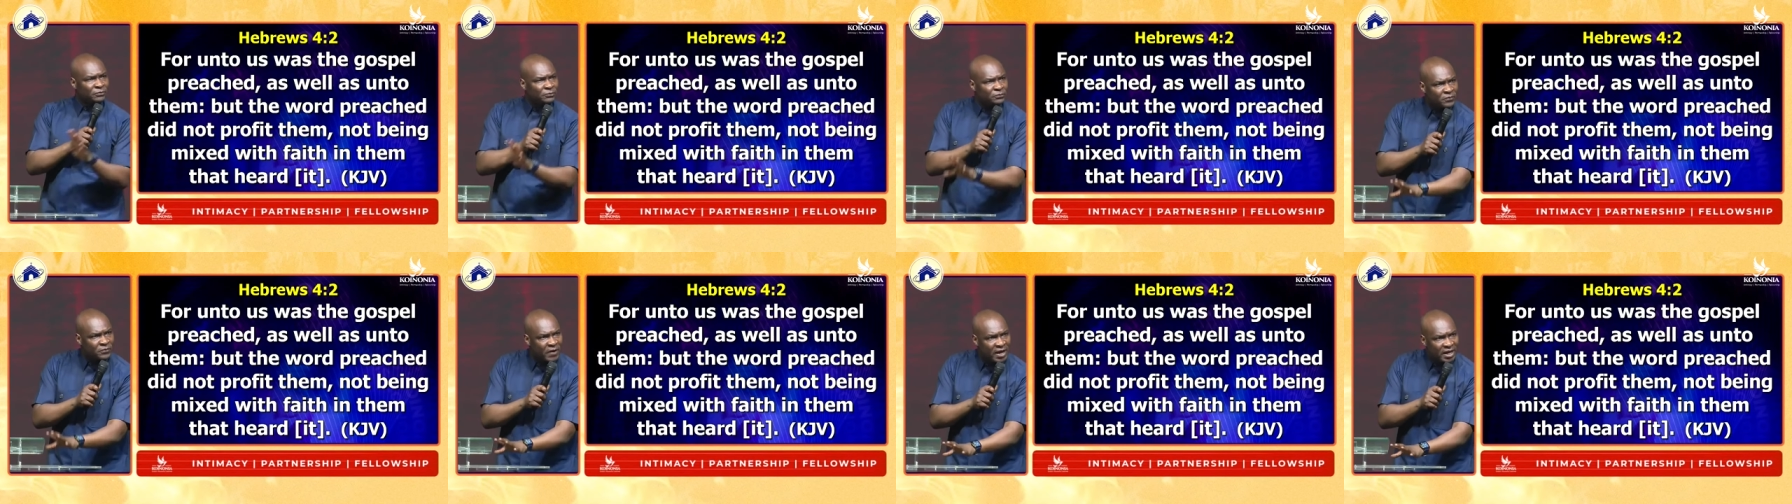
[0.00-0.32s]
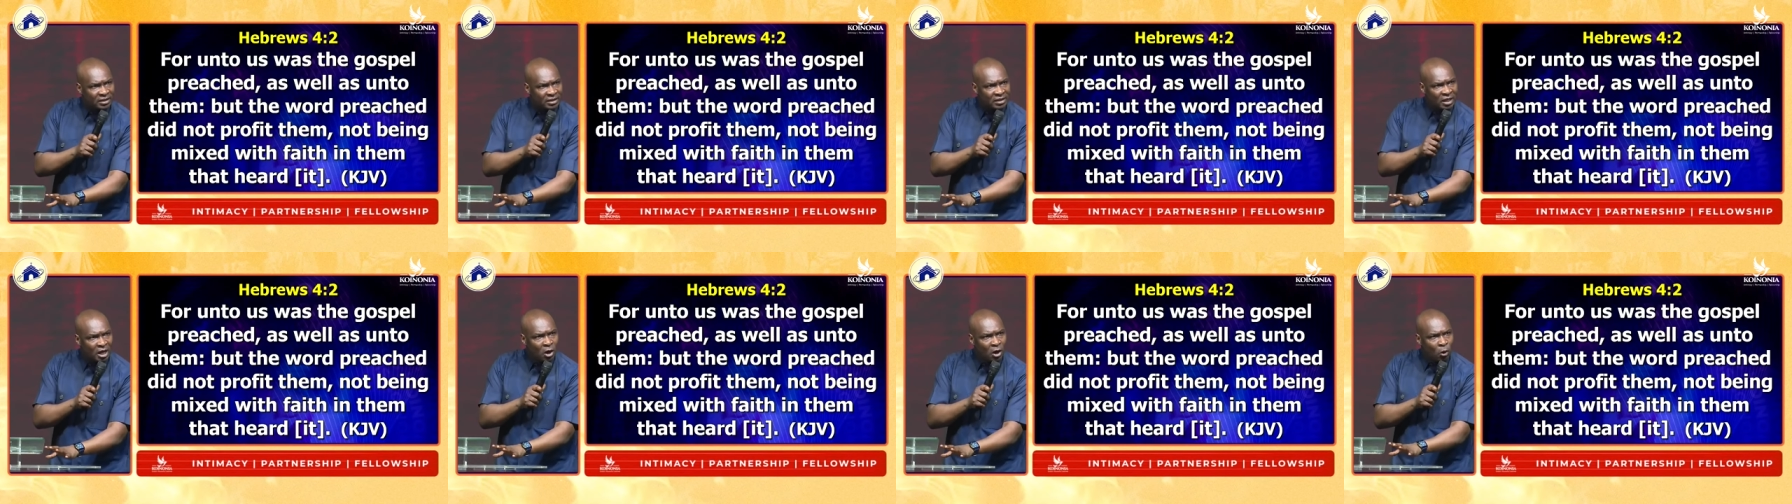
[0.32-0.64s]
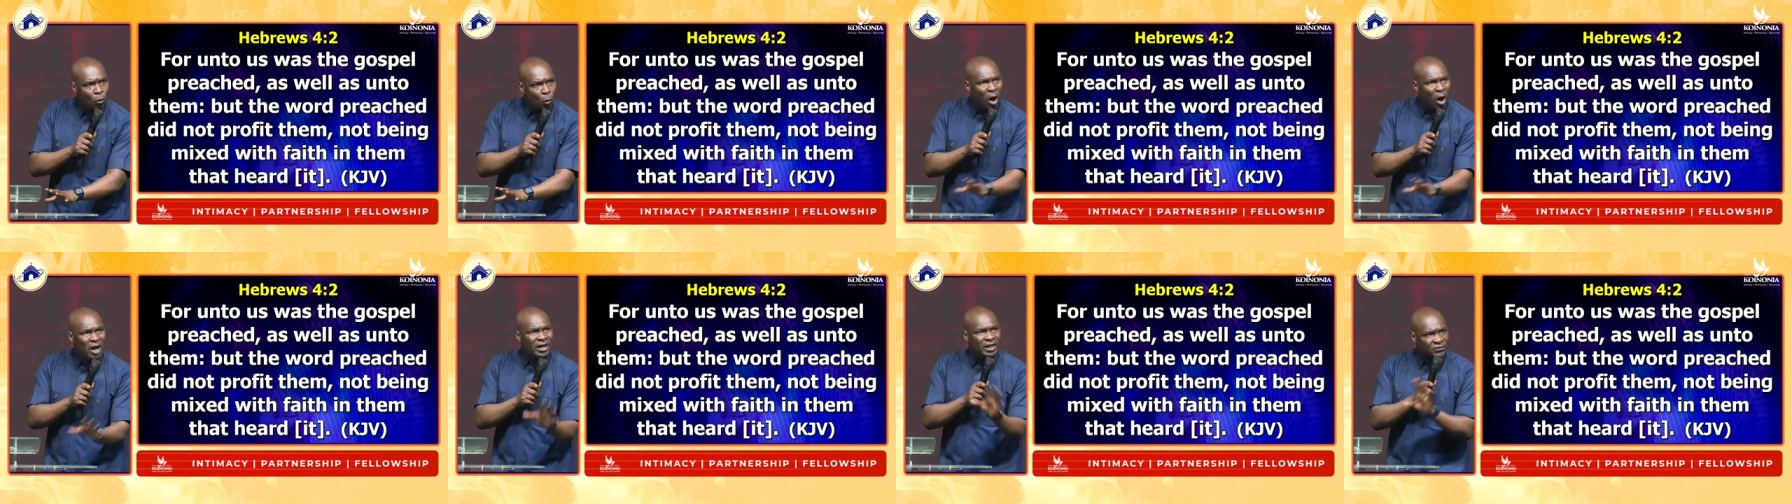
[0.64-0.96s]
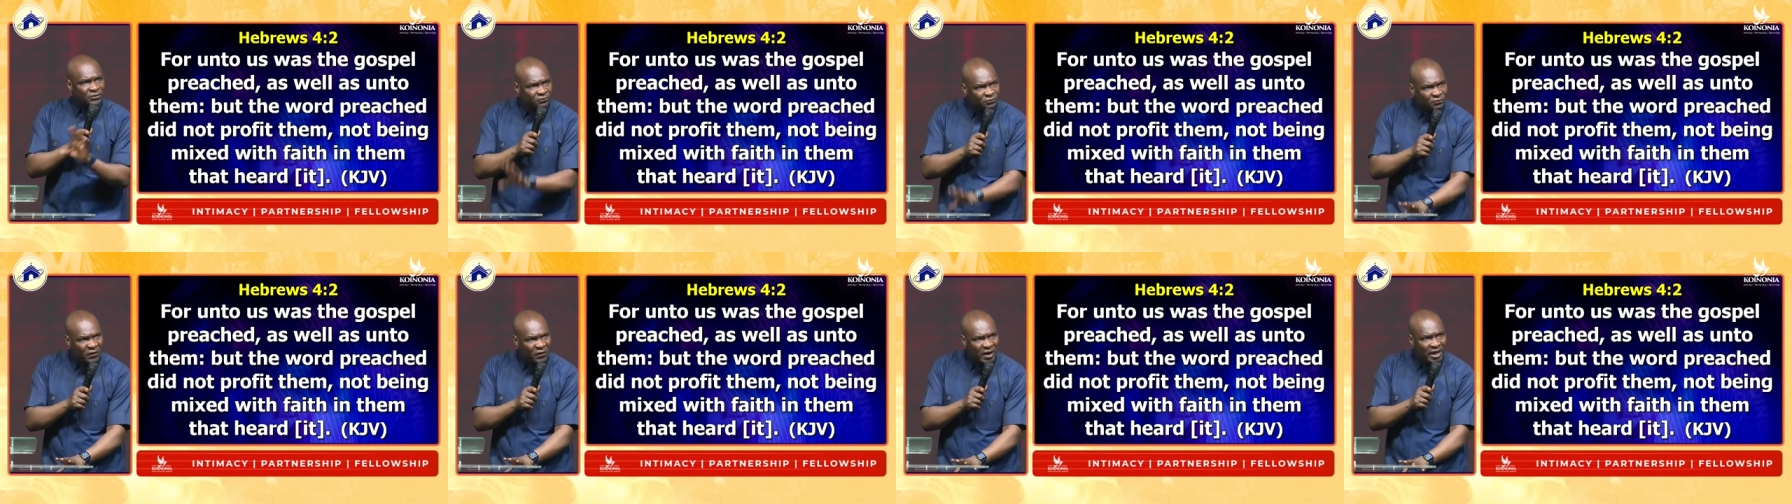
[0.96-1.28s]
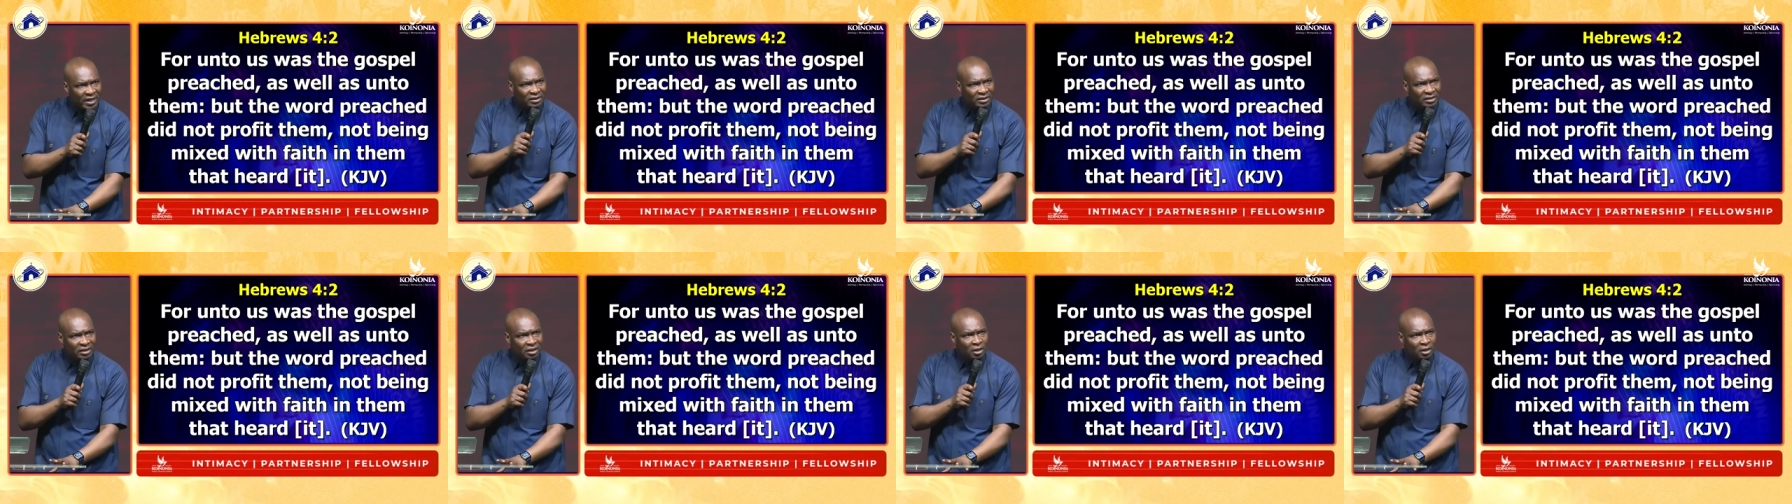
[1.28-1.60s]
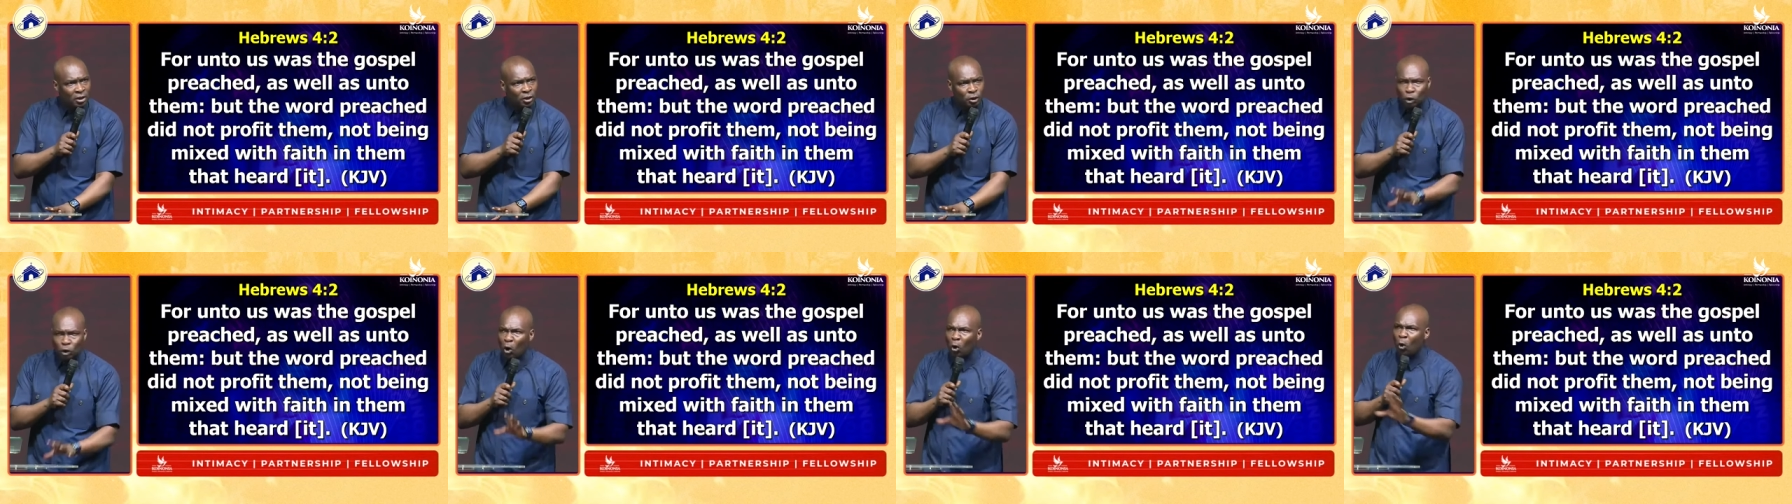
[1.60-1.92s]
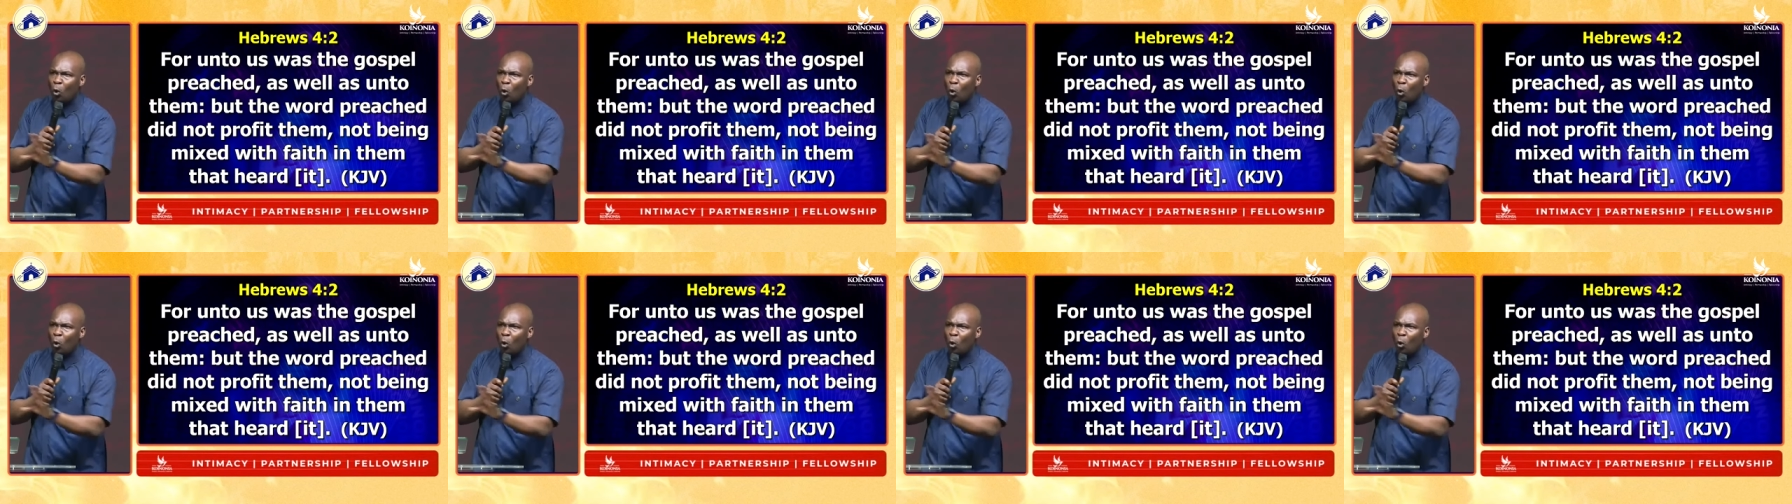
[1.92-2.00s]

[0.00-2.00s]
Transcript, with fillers: faith. What is faith? Your